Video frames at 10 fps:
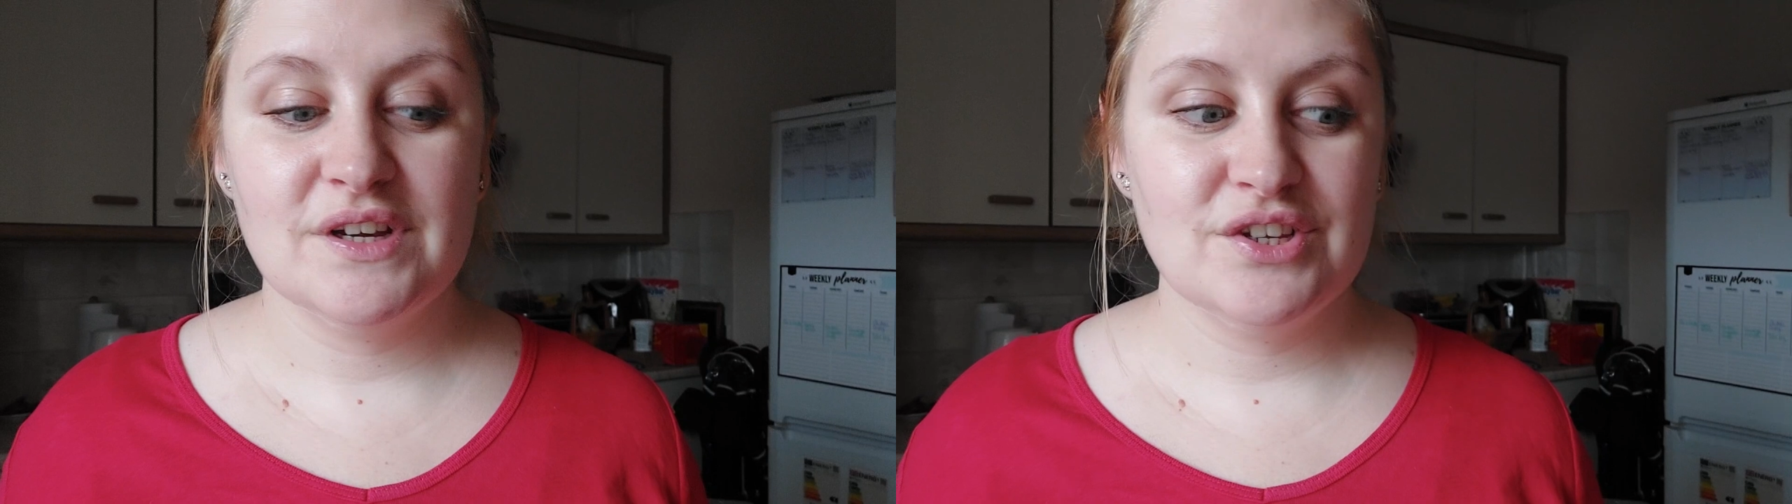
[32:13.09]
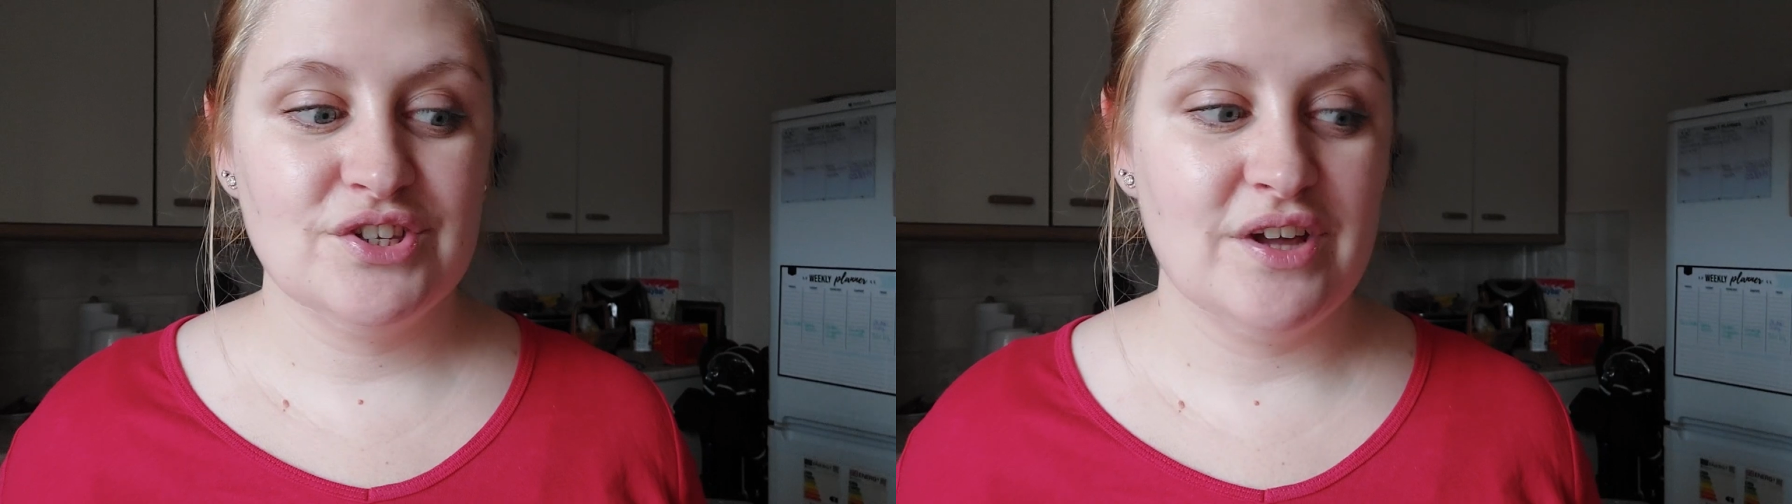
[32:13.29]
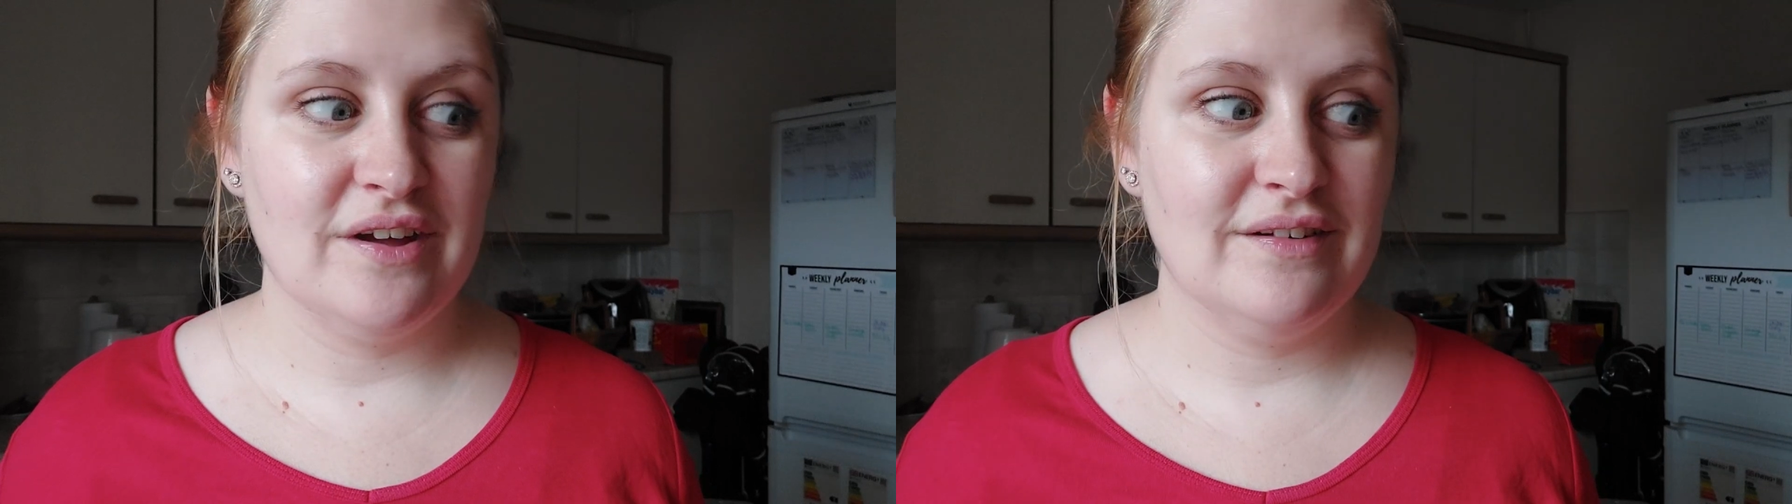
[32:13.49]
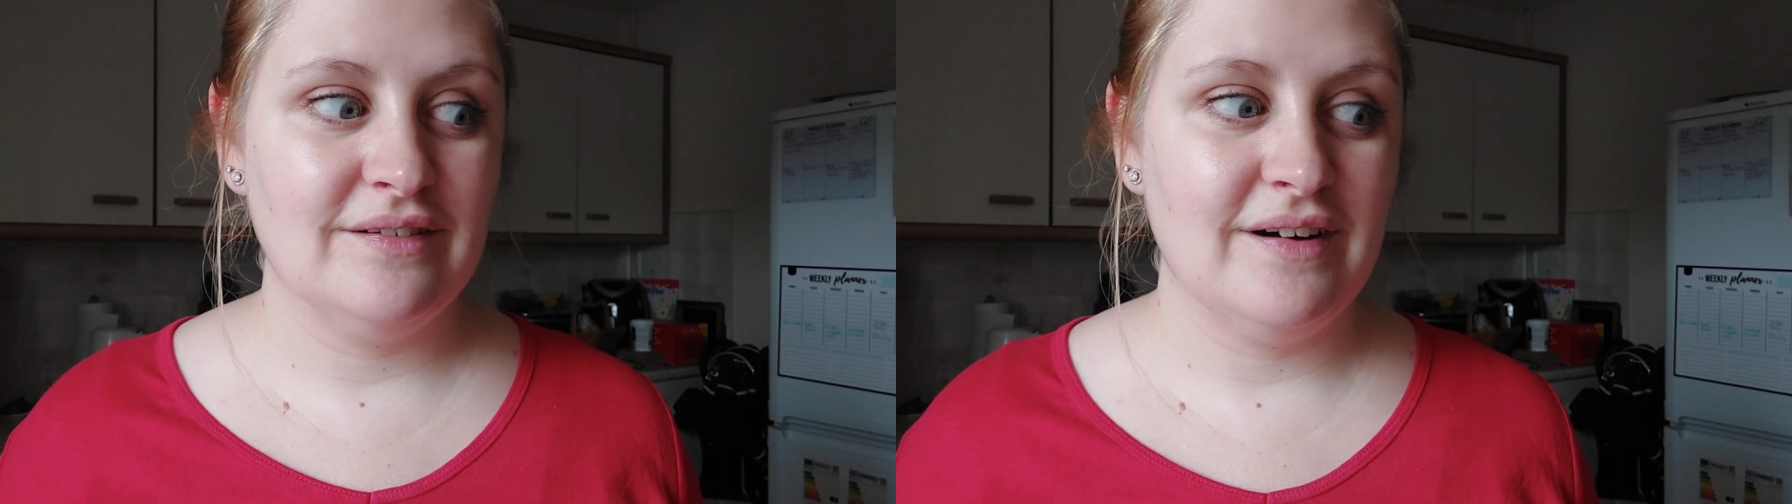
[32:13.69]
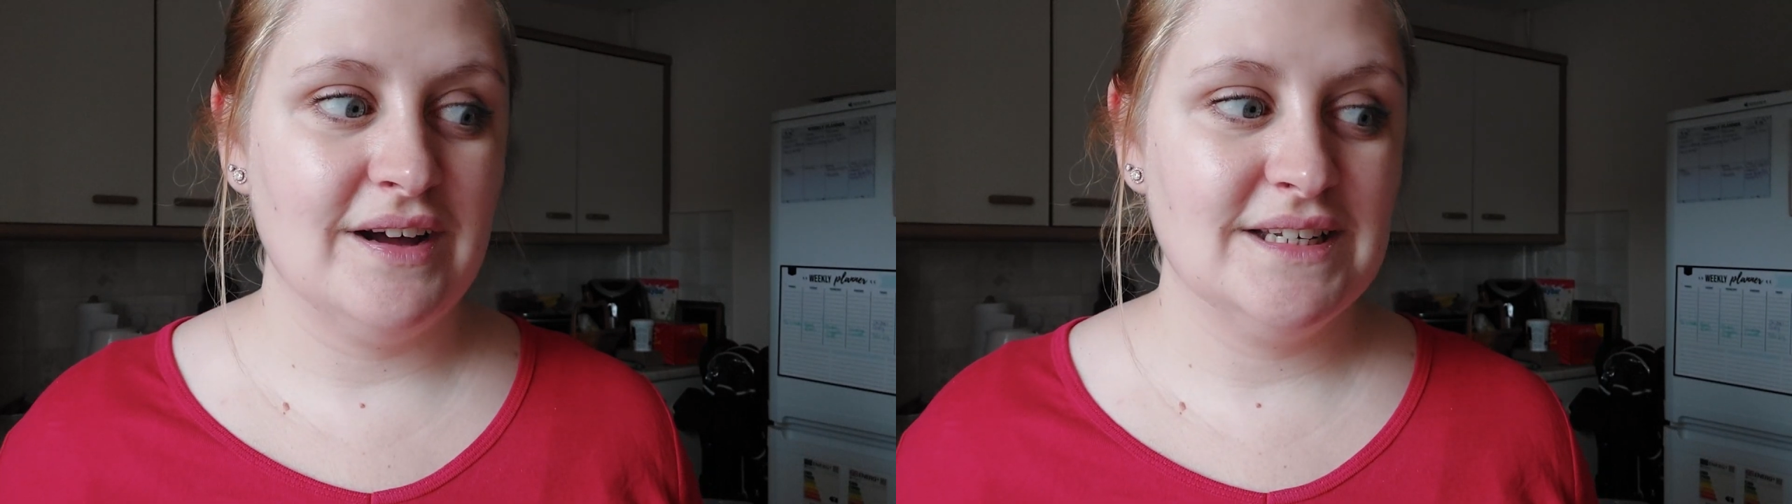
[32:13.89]

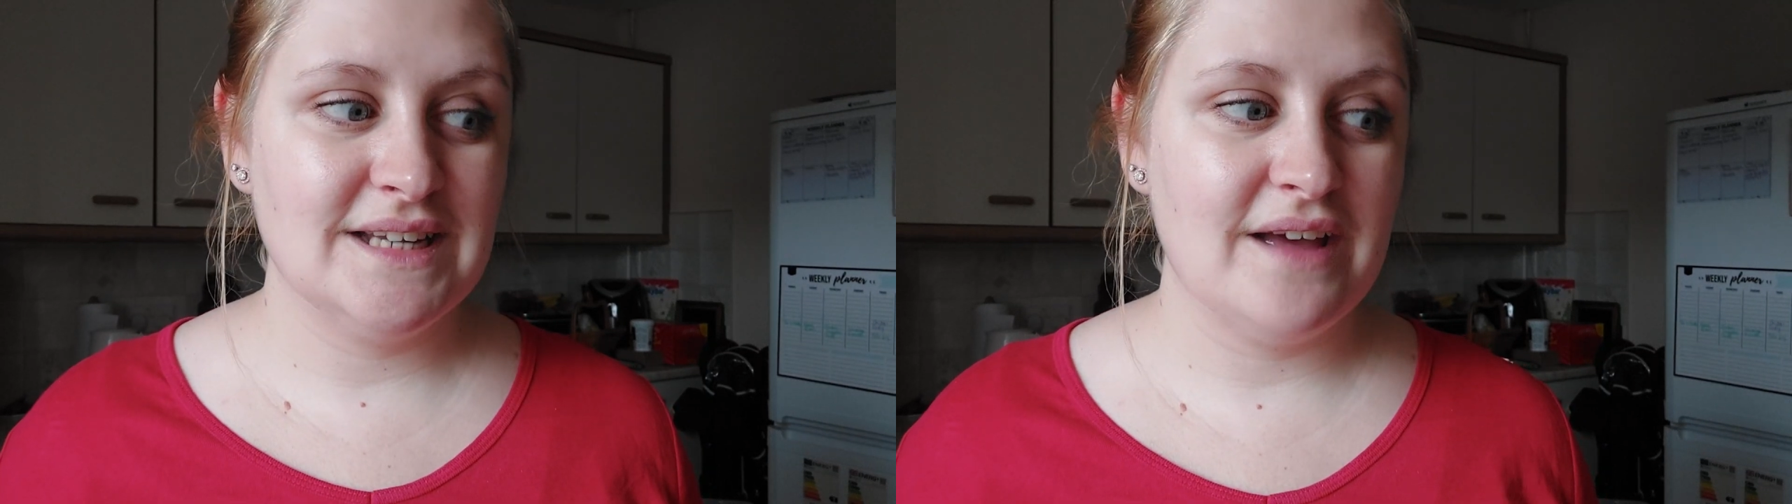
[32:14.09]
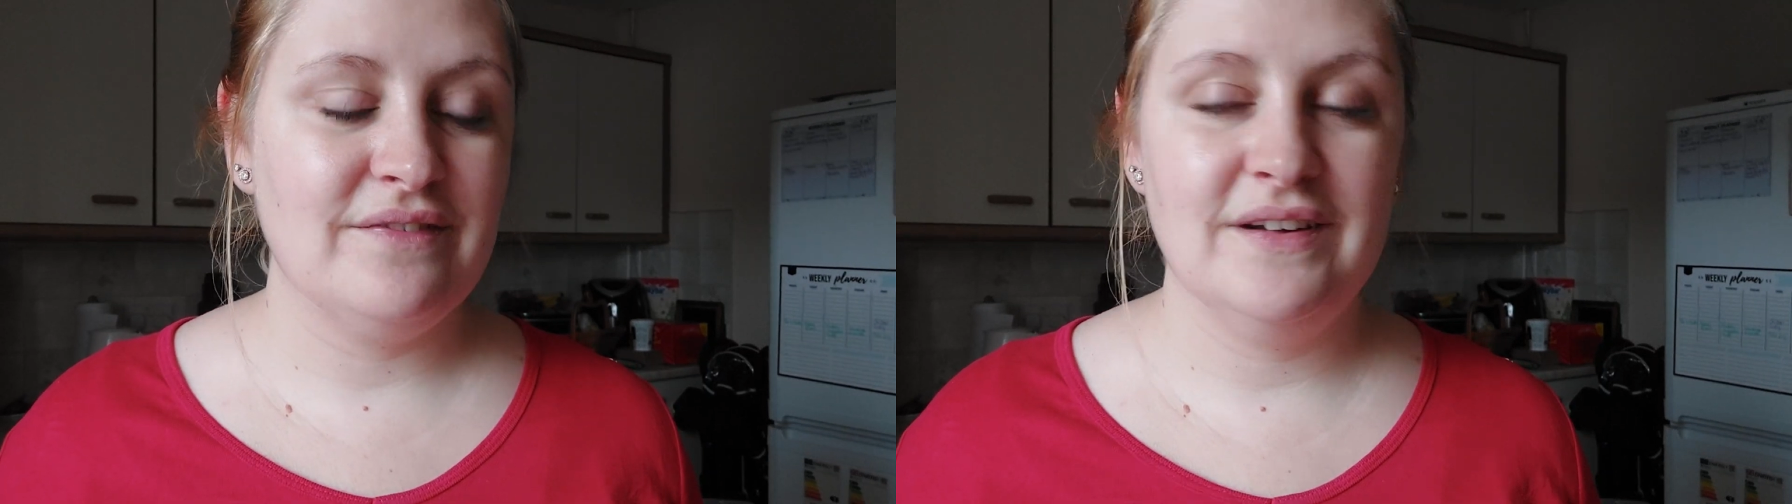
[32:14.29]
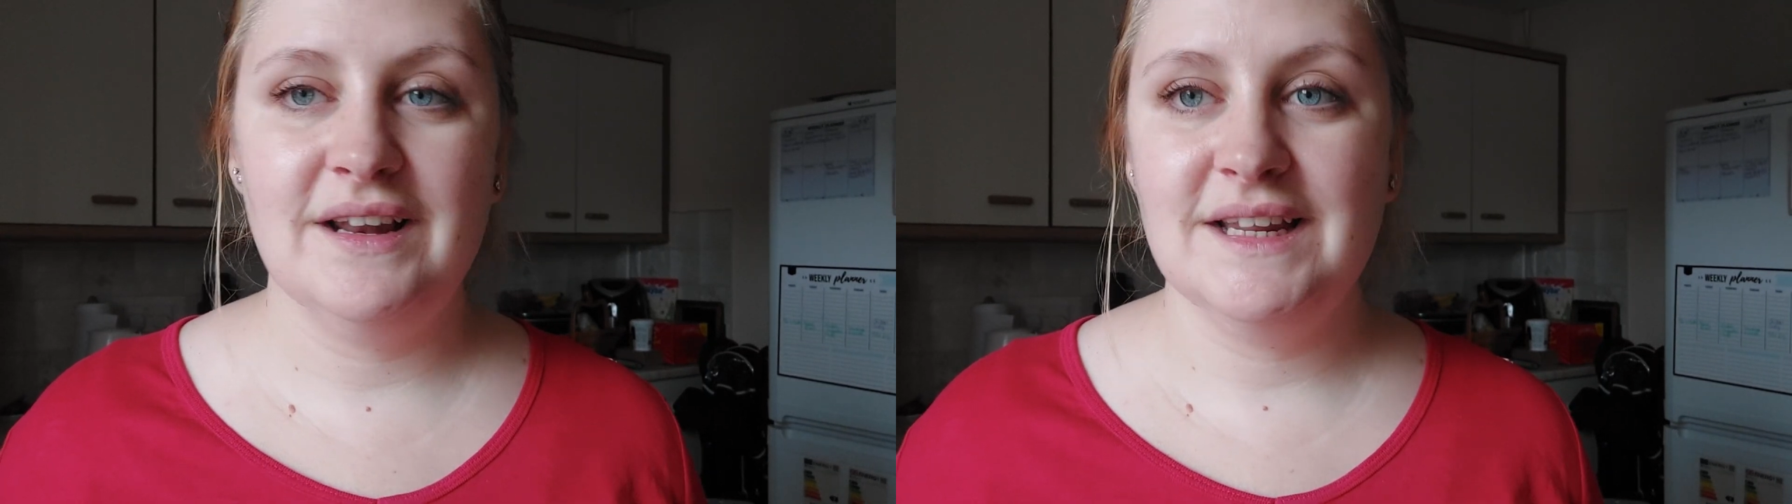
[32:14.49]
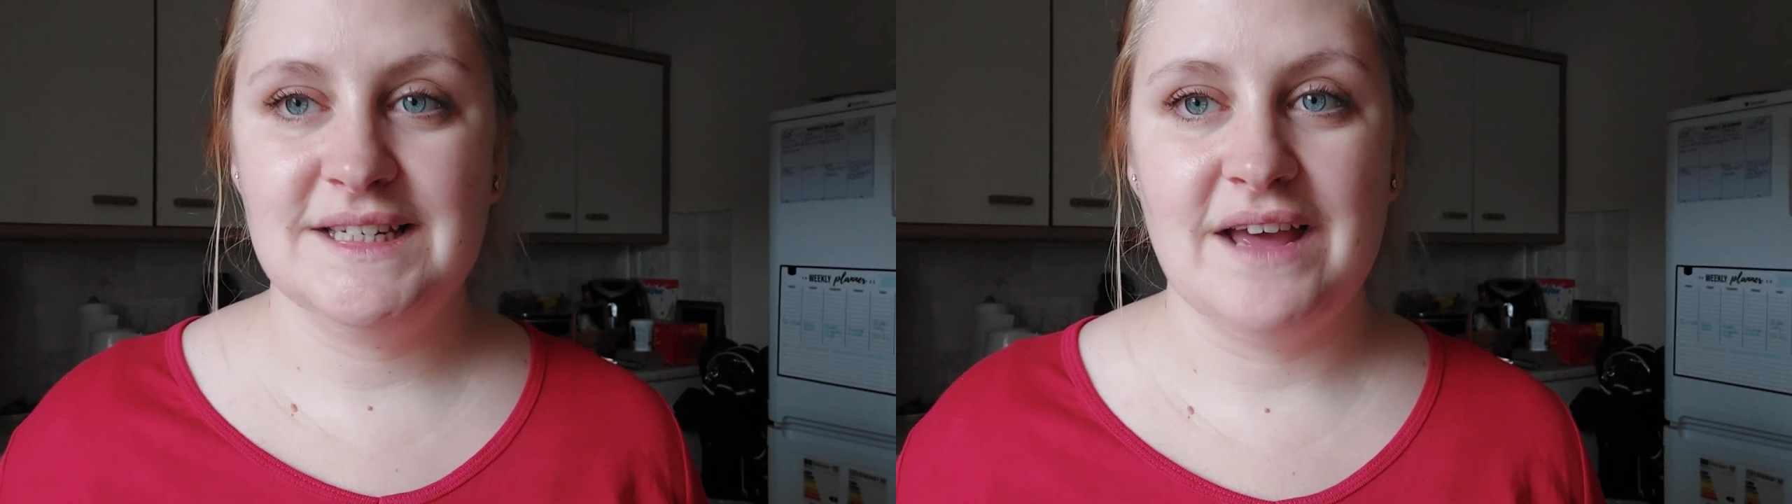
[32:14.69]
so I definitely